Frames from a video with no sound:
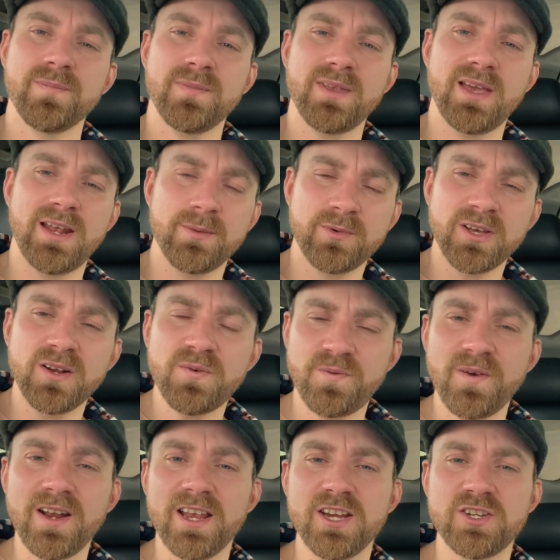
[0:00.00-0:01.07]
And I'm going to
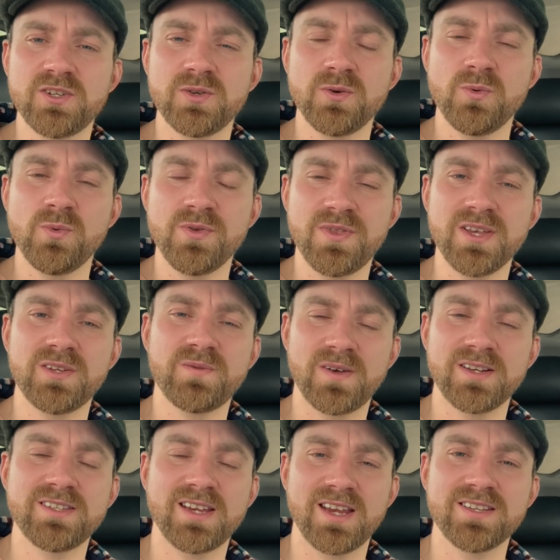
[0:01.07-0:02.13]
finish with this
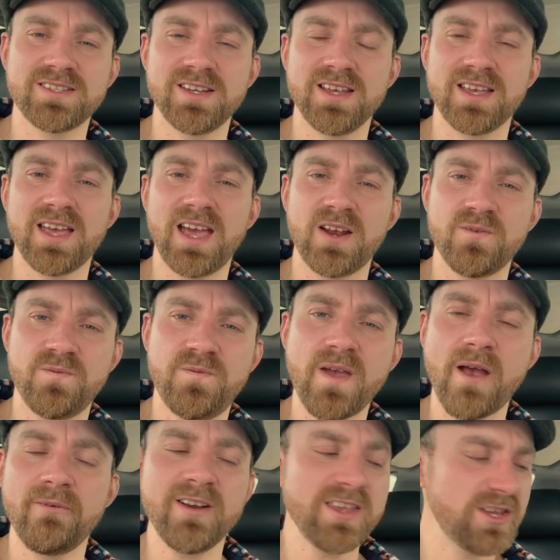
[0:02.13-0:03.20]
fantastic and
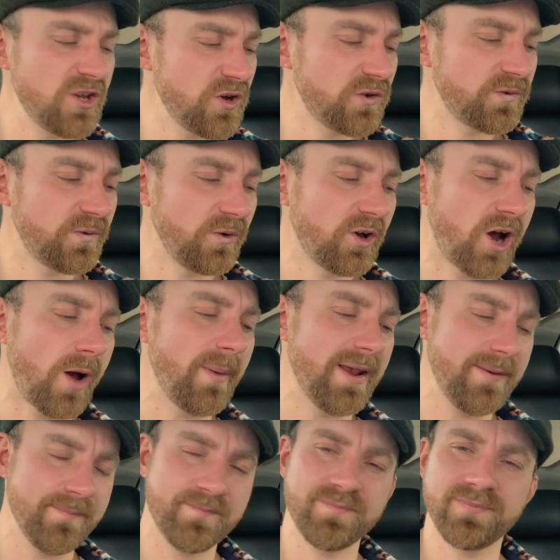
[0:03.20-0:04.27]
very useful
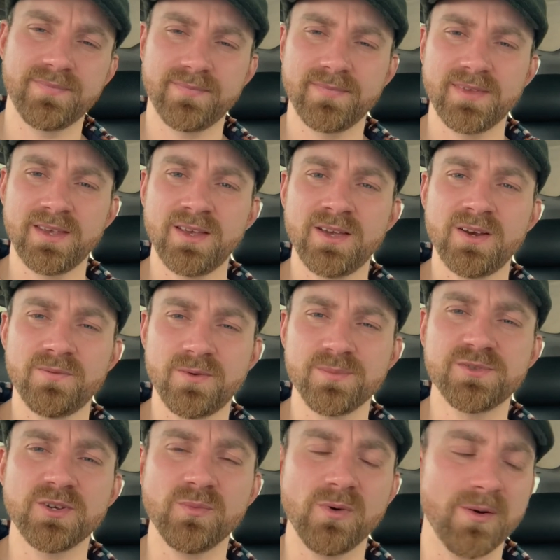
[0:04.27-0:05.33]
comment
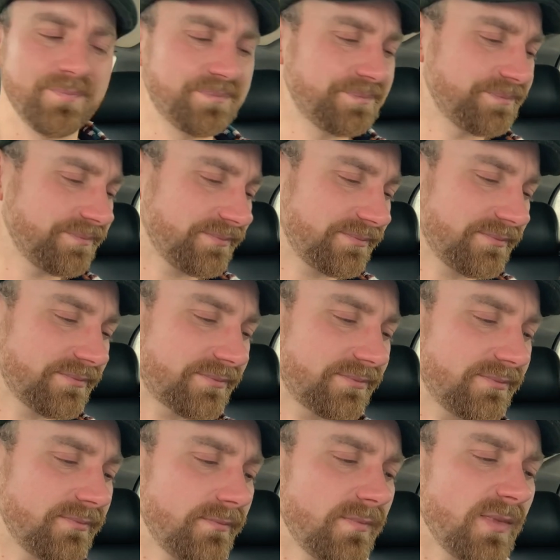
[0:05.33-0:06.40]
from someone.
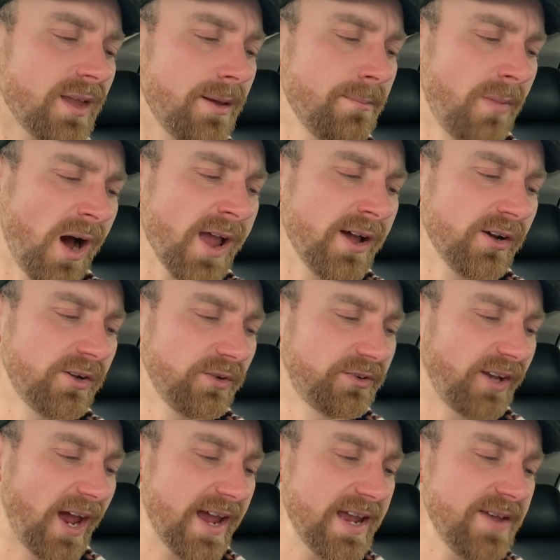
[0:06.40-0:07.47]
My Uncle
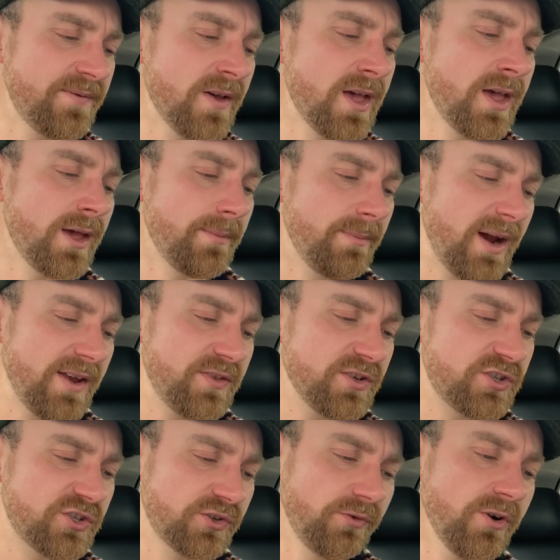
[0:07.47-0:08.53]
Dave made
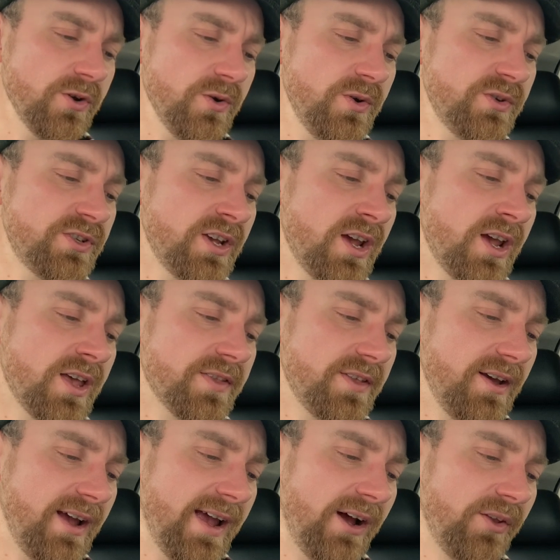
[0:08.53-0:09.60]
the screws
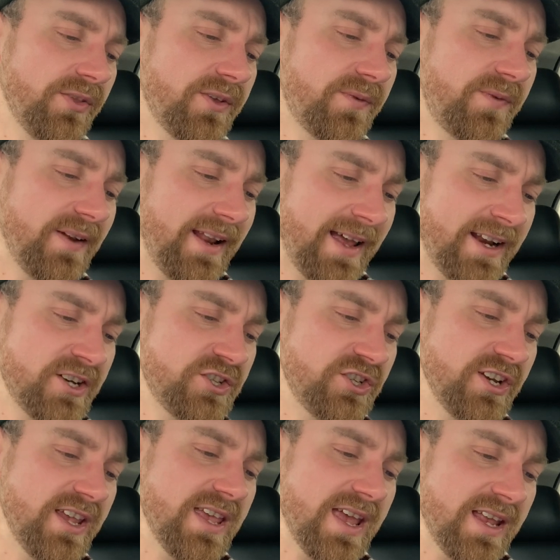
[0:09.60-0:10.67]
that held the
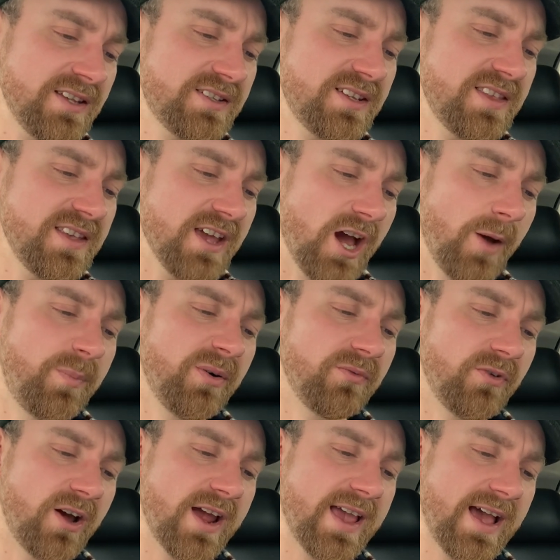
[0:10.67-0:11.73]
phalange into the upper
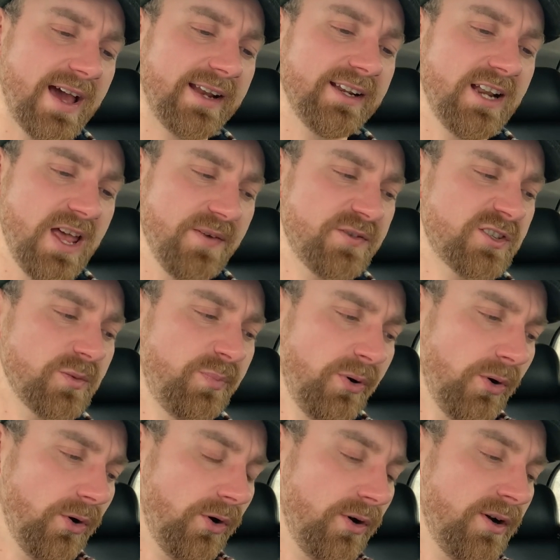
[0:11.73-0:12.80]
right-hand left
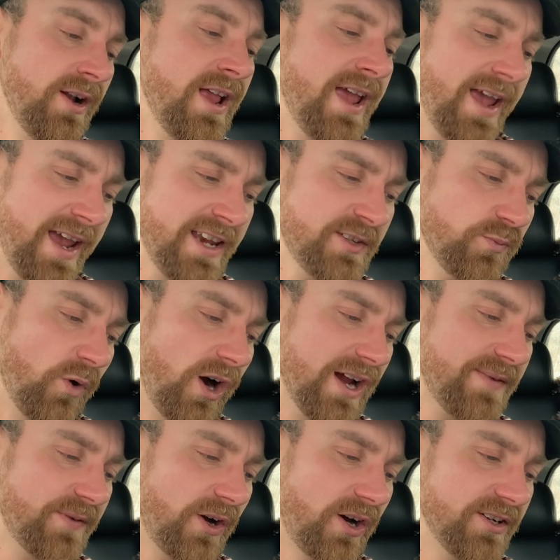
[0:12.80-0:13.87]
support. His
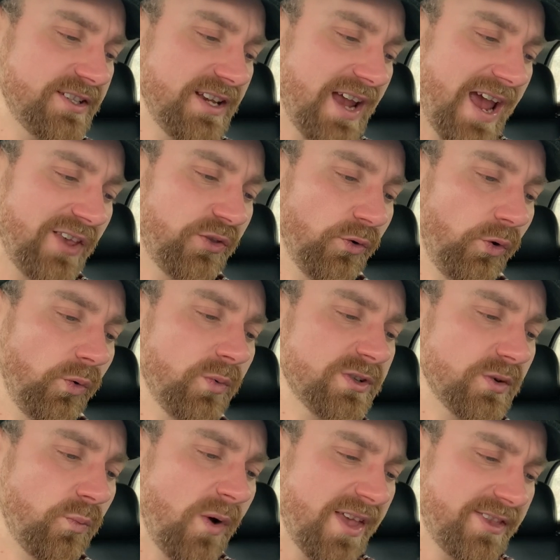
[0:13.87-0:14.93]
wife, Auntie Ethel,
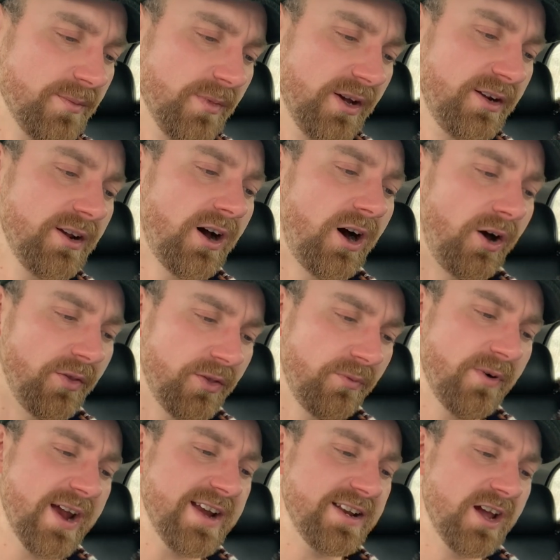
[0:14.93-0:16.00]
was a weatherman on the
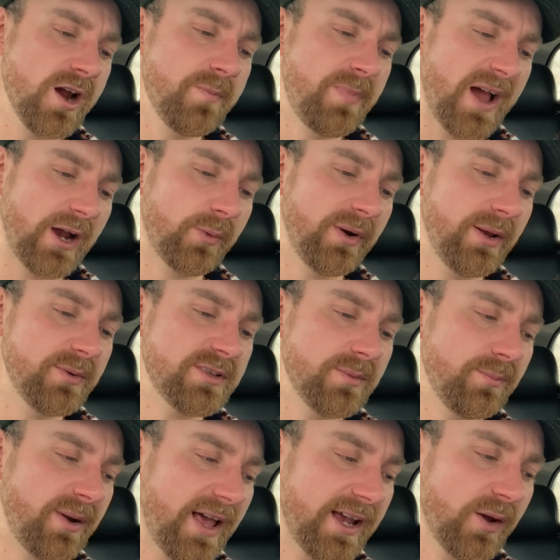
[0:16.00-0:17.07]
radio back when it was
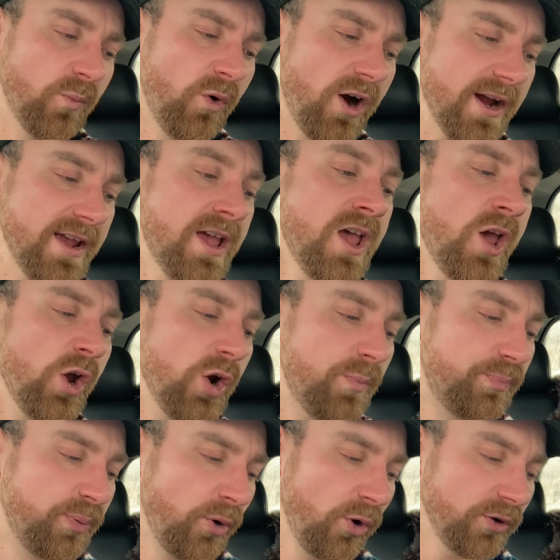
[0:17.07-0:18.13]
in black and white, who
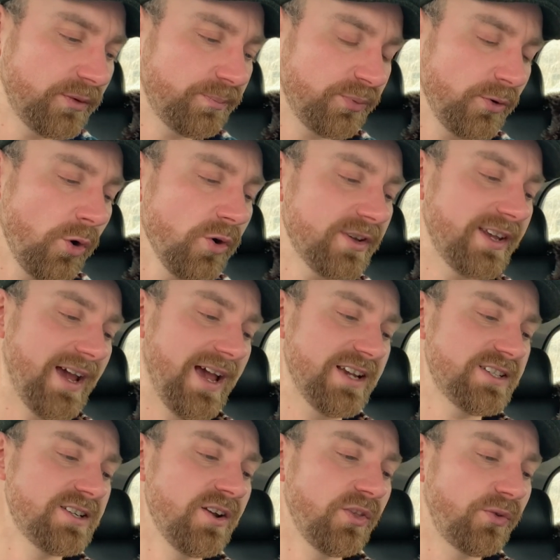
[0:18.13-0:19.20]

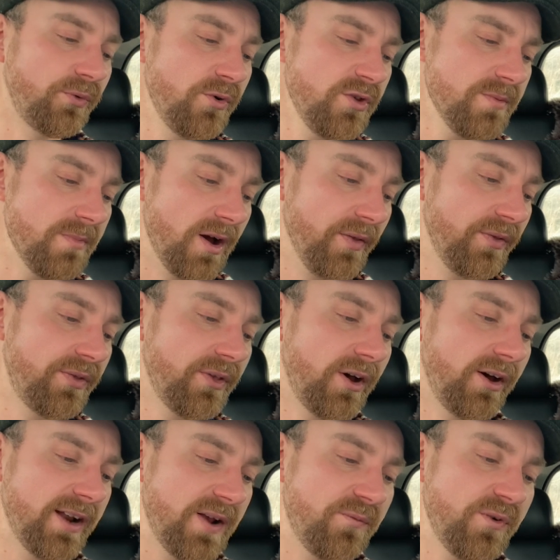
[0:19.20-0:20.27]
broadcast through the month
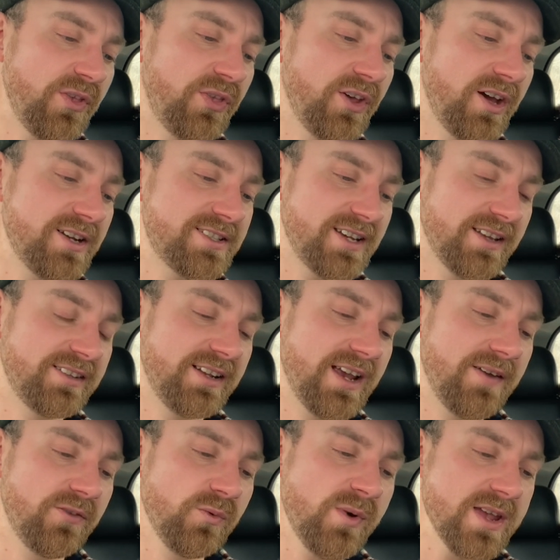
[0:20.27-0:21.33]
on every third
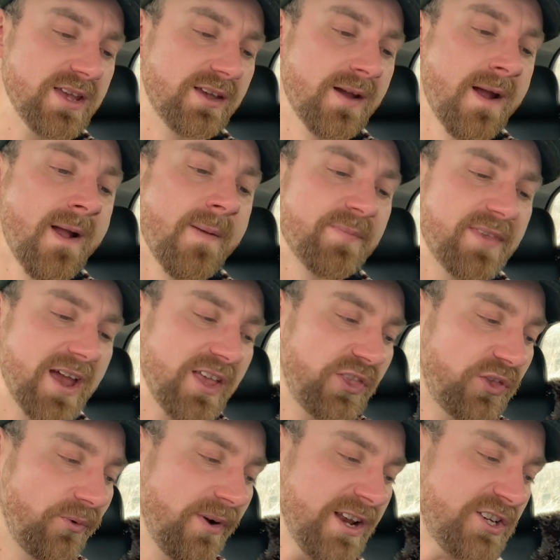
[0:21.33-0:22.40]
Saturday of the week. They had
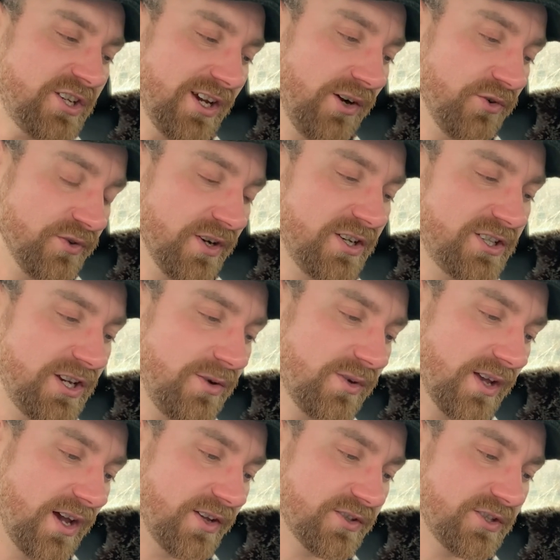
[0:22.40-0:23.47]
3 children, 2
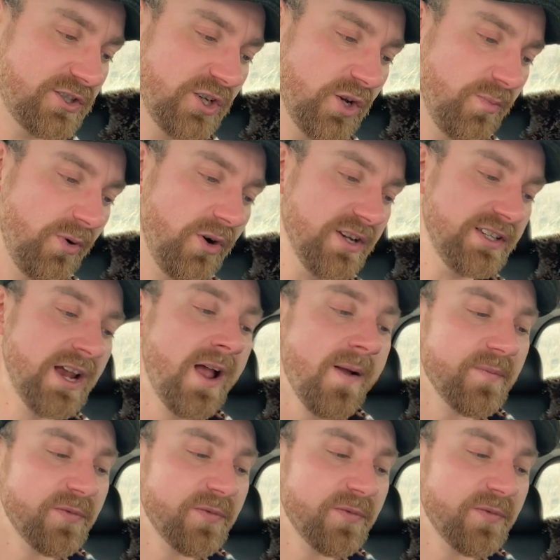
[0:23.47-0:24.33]
girls and 2 boys.